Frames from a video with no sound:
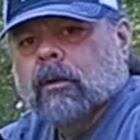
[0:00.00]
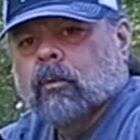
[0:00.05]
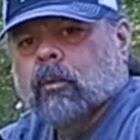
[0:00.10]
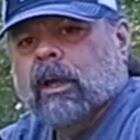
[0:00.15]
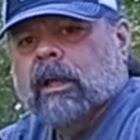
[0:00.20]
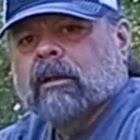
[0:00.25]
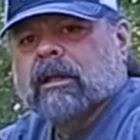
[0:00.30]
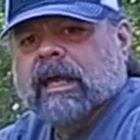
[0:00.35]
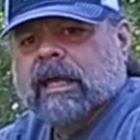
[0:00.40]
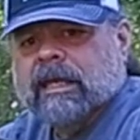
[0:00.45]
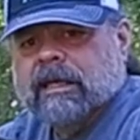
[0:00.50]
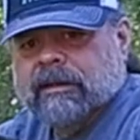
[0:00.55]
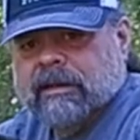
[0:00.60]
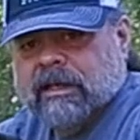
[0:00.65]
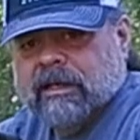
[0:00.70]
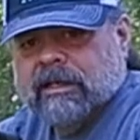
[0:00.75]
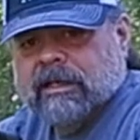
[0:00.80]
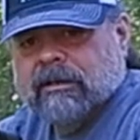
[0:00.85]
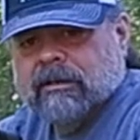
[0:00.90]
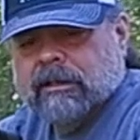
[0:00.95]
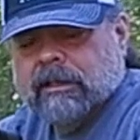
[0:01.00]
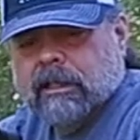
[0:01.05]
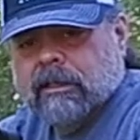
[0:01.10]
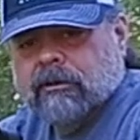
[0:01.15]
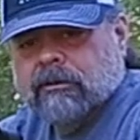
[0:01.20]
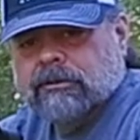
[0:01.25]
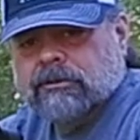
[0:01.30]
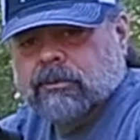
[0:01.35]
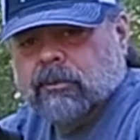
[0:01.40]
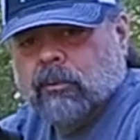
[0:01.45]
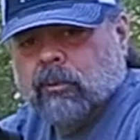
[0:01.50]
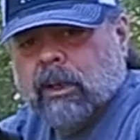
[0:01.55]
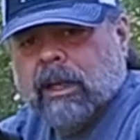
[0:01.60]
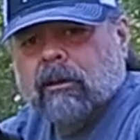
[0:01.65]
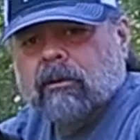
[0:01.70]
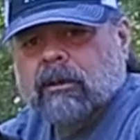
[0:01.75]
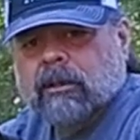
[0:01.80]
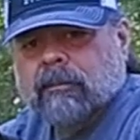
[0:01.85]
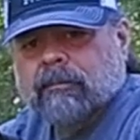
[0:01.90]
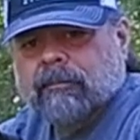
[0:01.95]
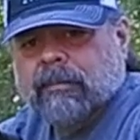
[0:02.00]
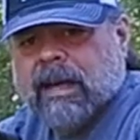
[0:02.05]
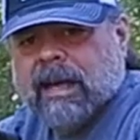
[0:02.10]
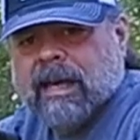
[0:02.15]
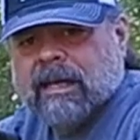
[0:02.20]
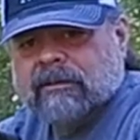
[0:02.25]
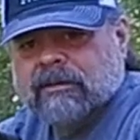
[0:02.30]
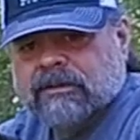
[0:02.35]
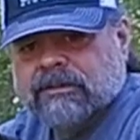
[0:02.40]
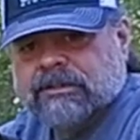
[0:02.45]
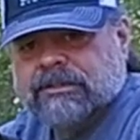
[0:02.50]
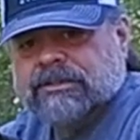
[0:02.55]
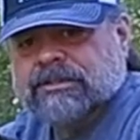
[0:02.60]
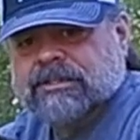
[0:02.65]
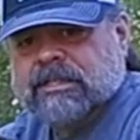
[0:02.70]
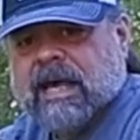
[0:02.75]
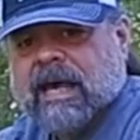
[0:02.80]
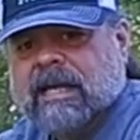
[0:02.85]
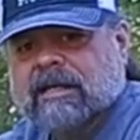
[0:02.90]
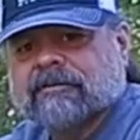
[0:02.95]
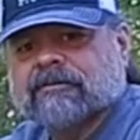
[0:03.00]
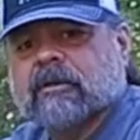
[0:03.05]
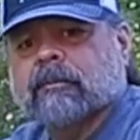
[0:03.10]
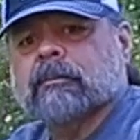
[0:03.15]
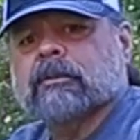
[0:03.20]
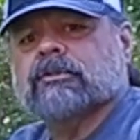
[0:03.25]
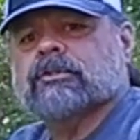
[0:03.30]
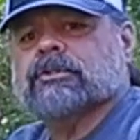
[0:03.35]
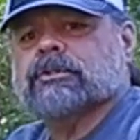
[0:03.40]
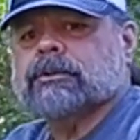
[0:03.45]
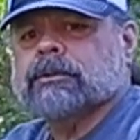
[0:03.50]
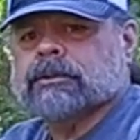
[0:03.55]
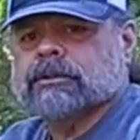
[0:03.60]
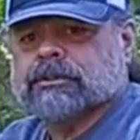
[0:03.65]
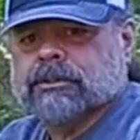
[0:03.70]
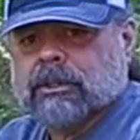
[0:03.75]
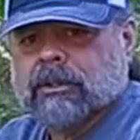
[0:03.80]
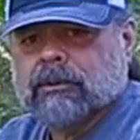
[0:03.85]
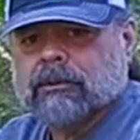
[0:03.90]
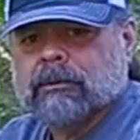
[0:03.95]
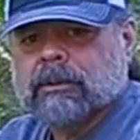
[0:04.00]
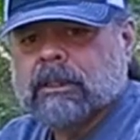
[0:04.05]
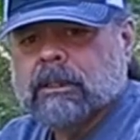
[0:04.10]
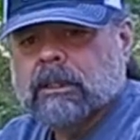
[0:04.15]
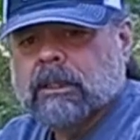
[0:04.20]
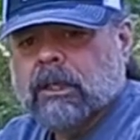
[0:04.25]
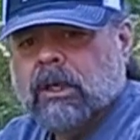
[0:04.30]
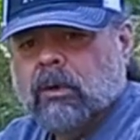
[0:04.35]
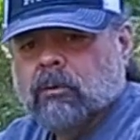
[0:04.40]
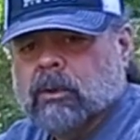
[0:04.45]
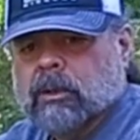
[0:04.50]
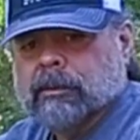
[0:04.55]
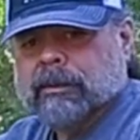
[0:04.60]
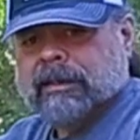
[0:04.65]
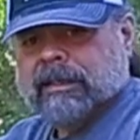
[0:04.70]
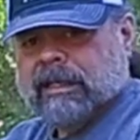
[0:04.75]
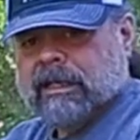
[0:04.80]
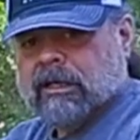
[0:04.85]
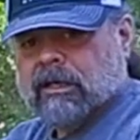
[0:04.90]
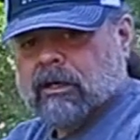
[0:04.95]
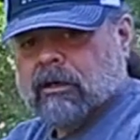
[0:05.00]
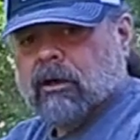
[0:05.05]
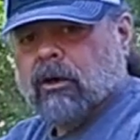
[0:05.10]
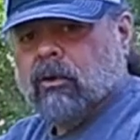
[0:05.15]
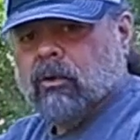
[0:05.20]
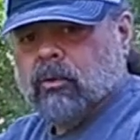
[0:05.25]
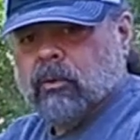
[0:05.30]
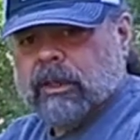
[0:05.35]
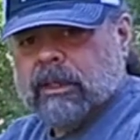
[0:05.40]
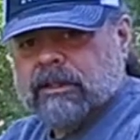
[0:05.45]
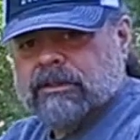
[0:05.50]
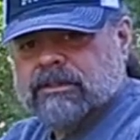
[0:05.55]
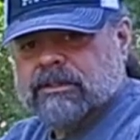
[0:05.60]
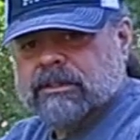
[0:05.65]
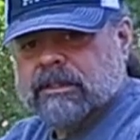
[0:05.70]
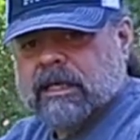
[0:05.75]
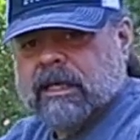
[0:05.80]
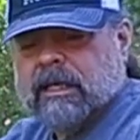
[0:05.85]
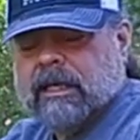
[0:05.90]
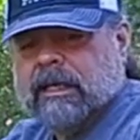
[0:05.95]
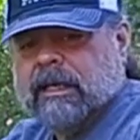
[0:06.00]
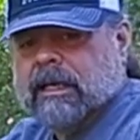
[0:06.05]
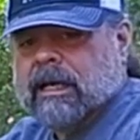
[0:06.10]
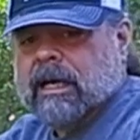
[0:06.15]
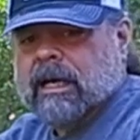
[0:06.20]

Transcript: Well, hey there, air gunners. Welcome back. This is Zach from the Shooter Zone, where we are always staying